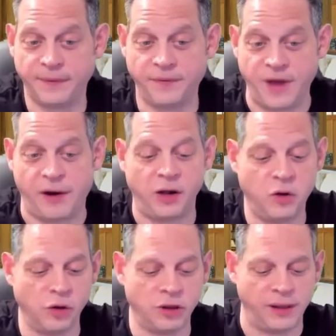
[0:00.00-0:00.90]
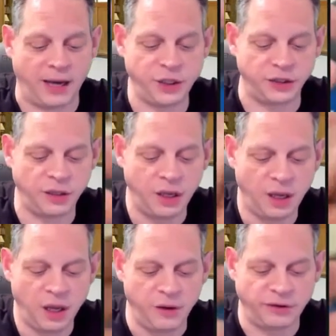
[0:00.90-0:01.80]
Very cool collection.
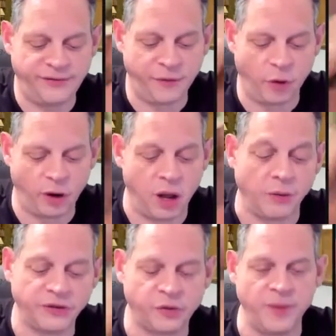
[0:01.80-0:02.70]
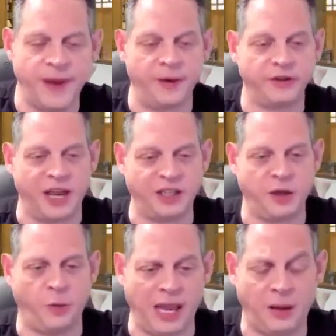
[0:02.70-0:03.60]
There's 3 Benders.
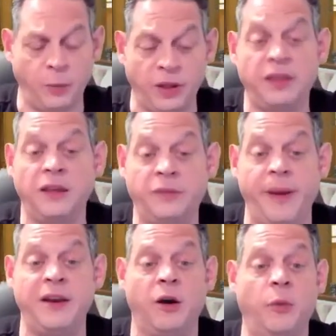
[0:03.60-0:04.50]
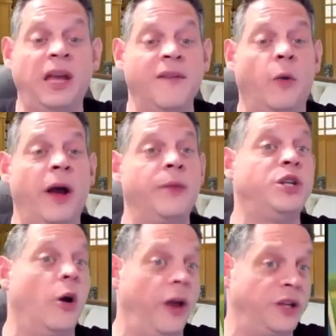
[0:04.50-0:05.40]
Actually, Bender we gave away on the
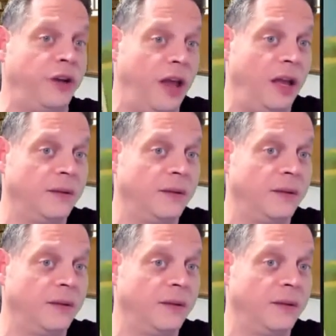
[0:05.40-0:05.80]
show yesterday.